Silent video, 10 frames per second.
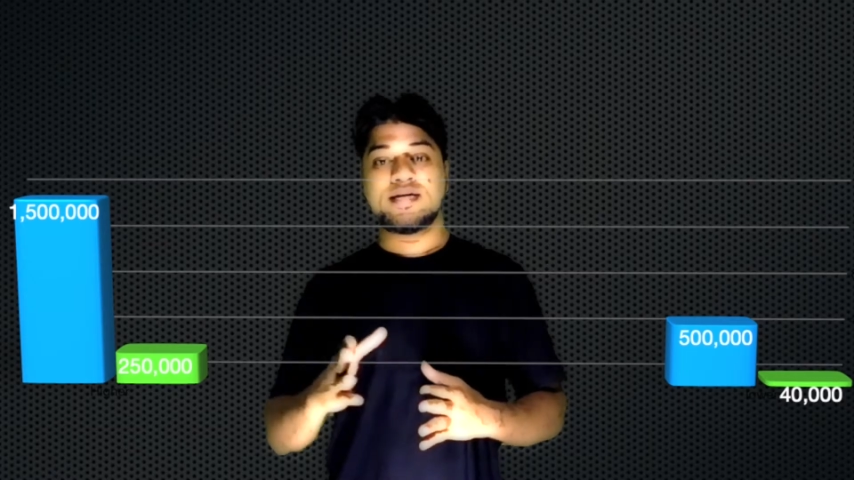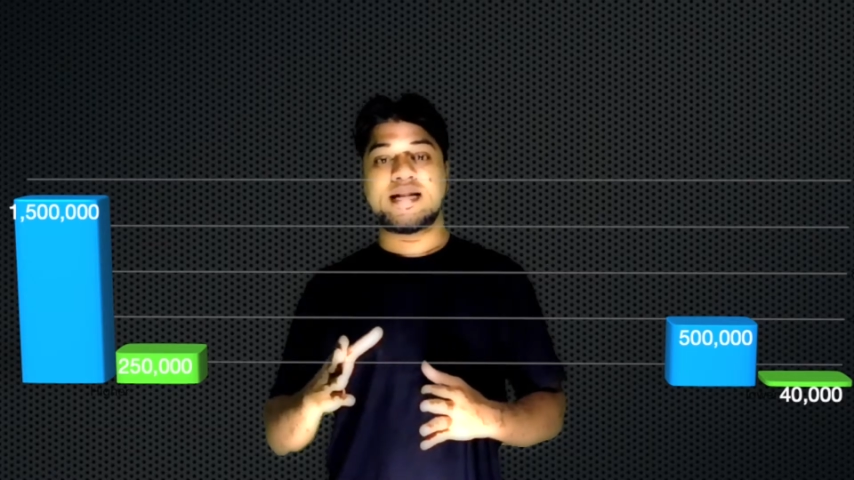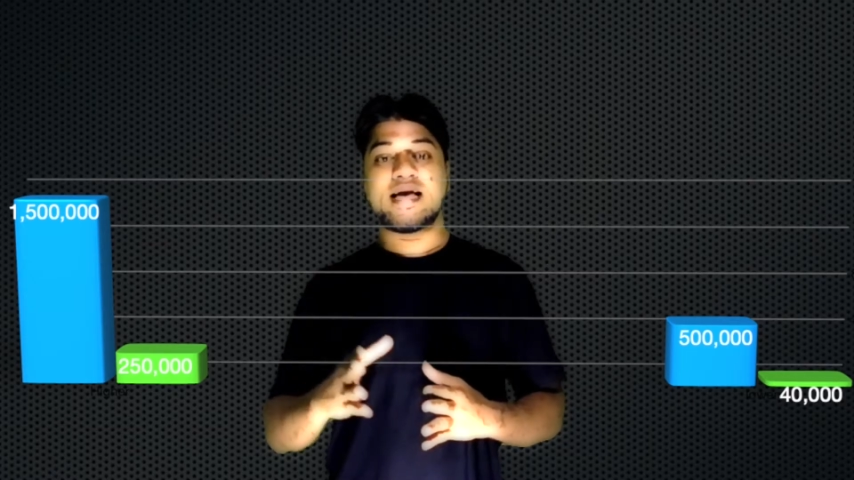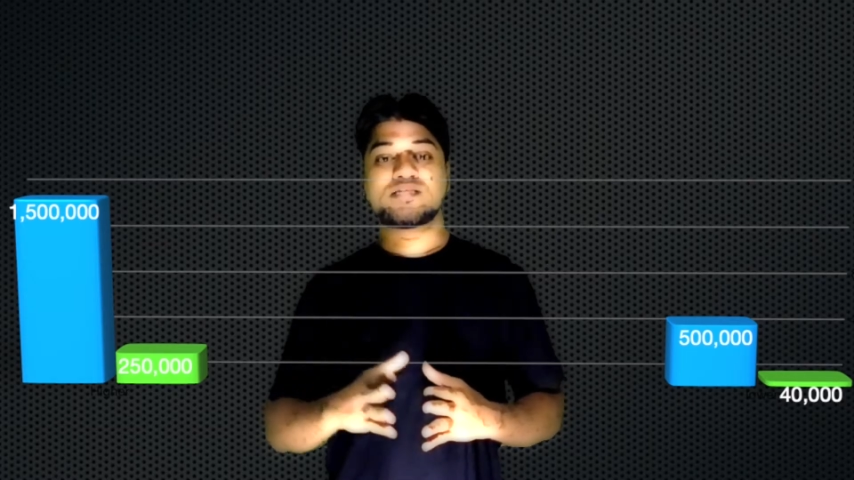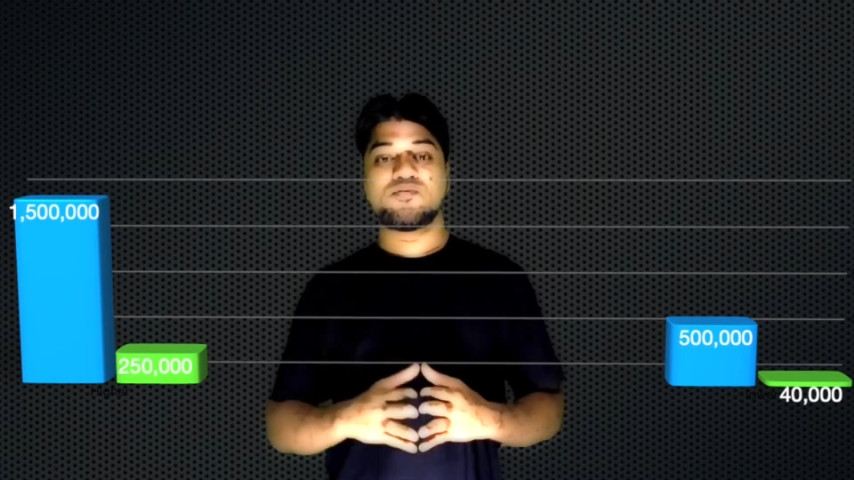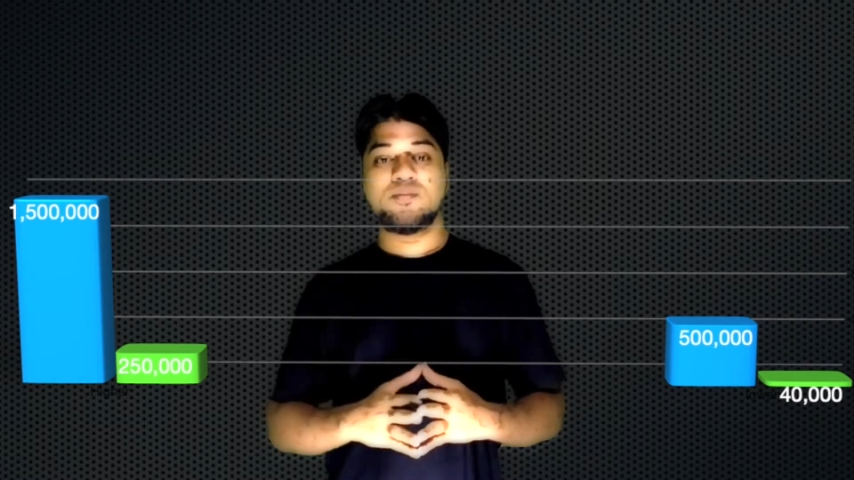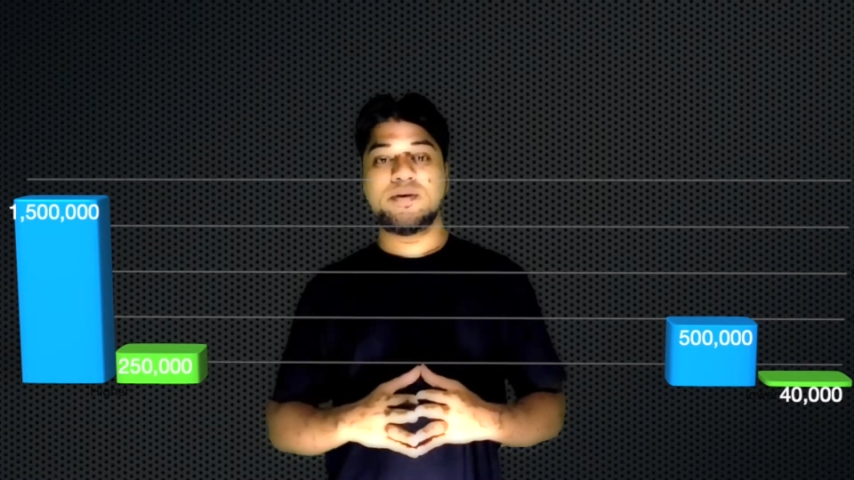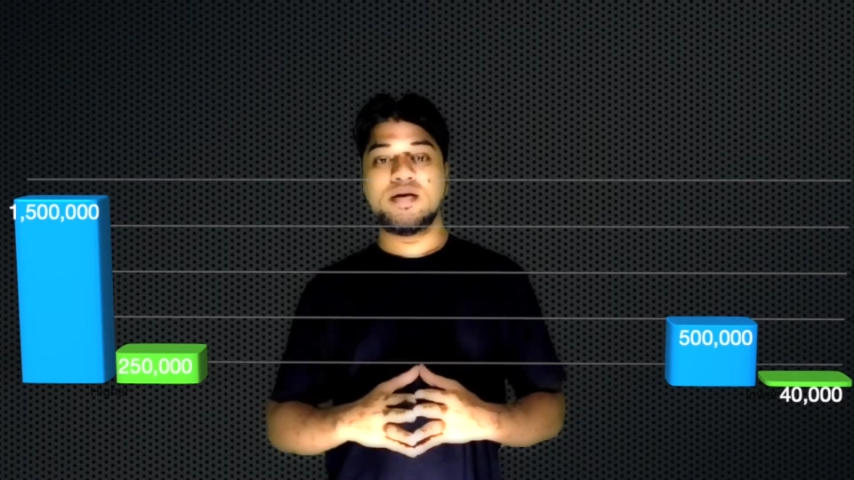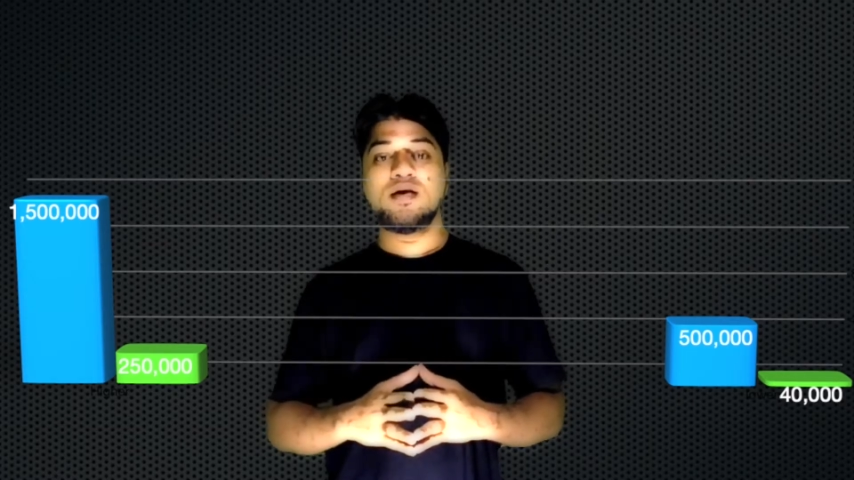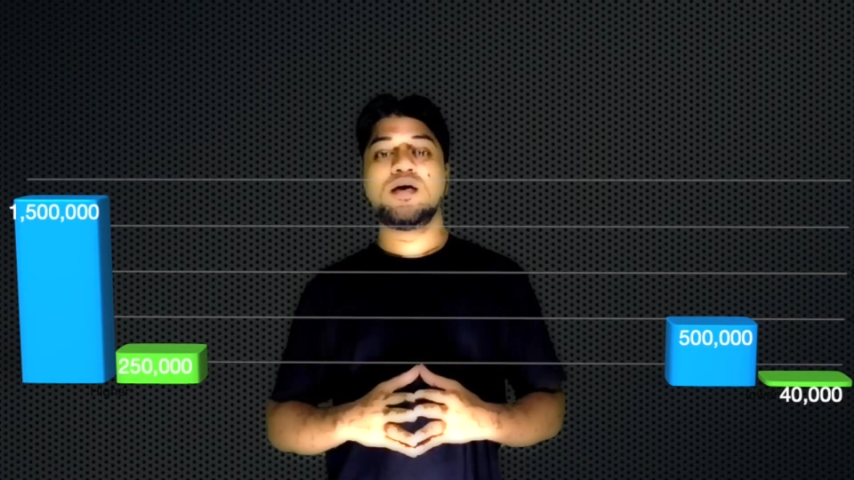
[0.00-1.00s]
the tax will
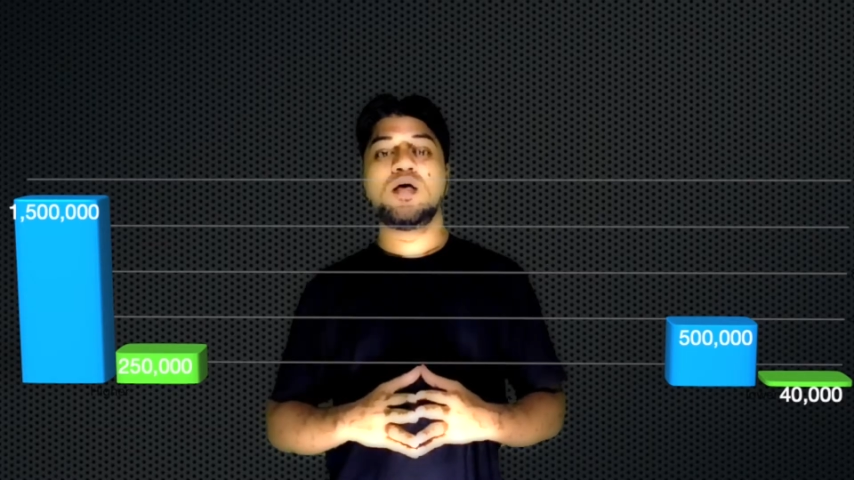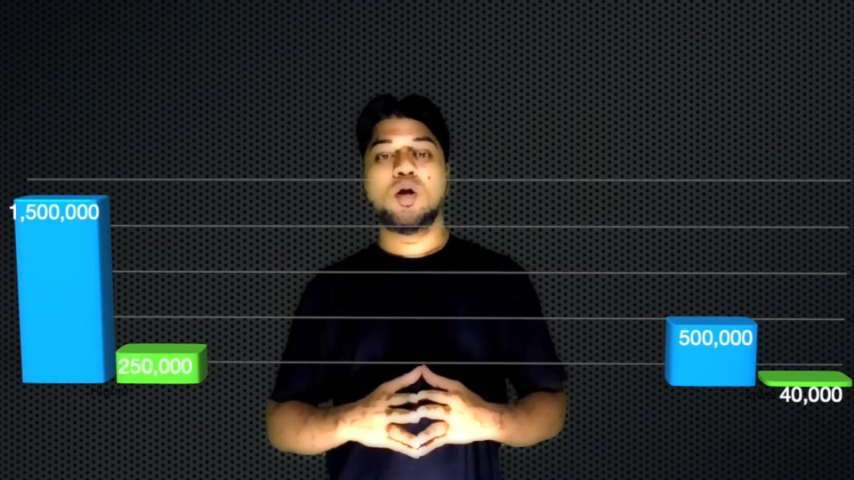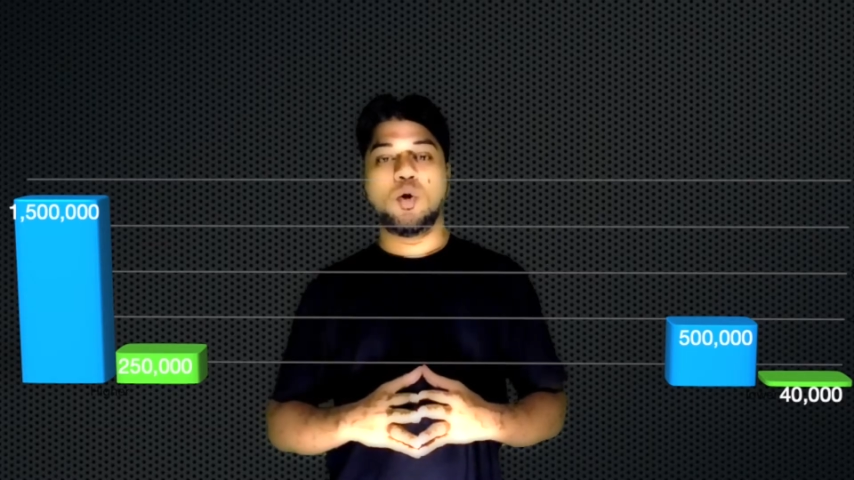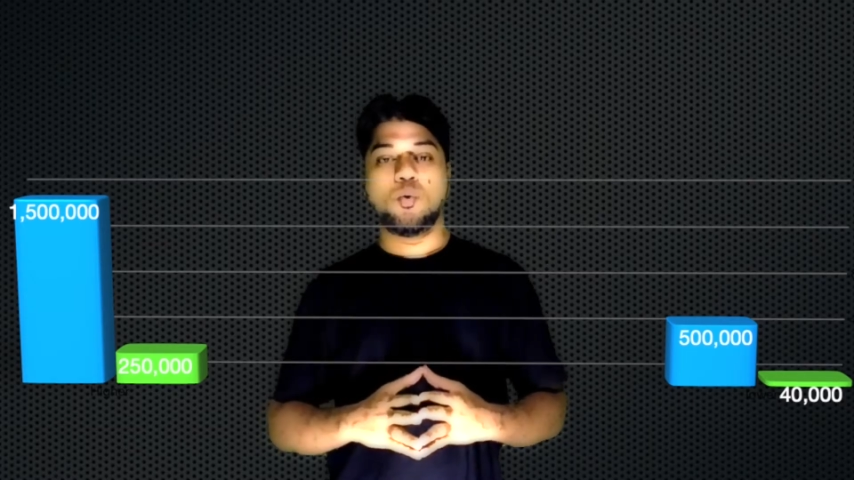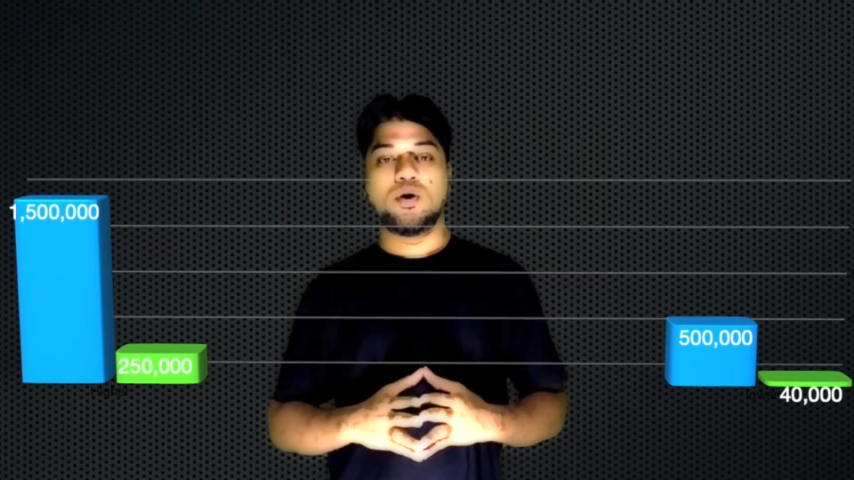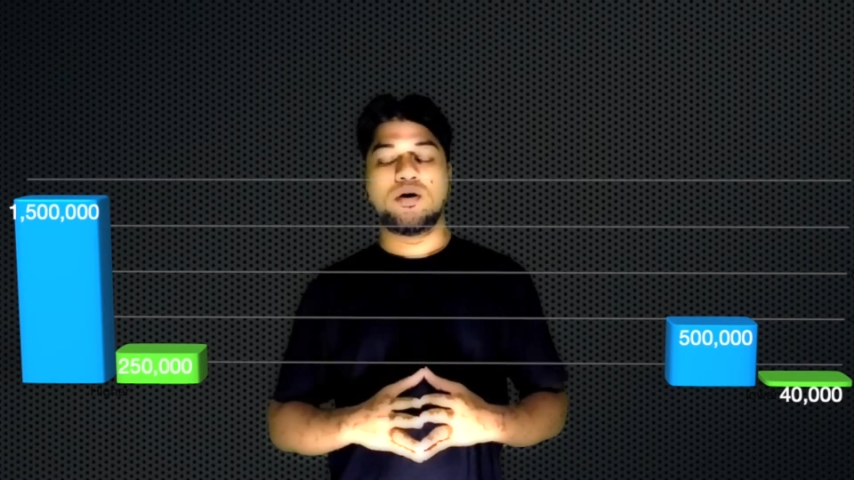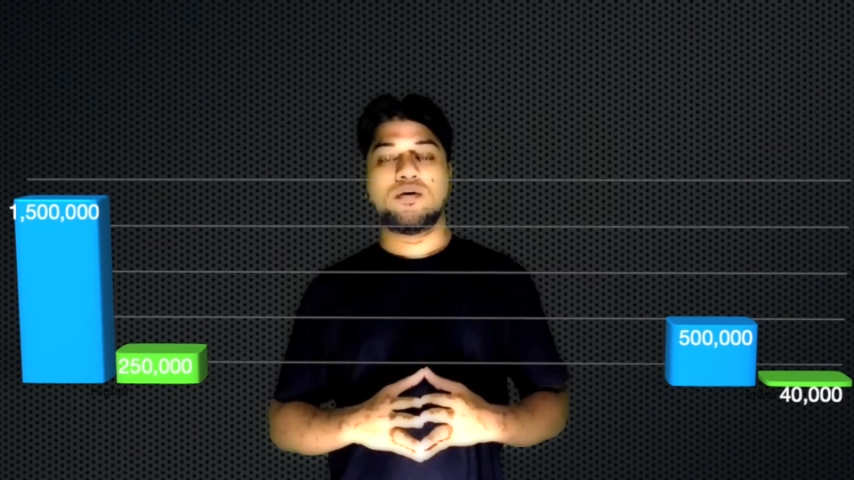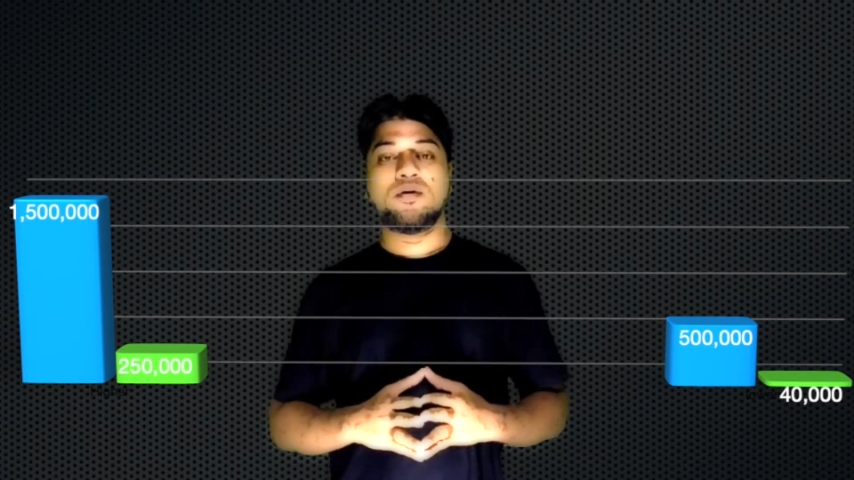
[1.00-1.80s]
be lower.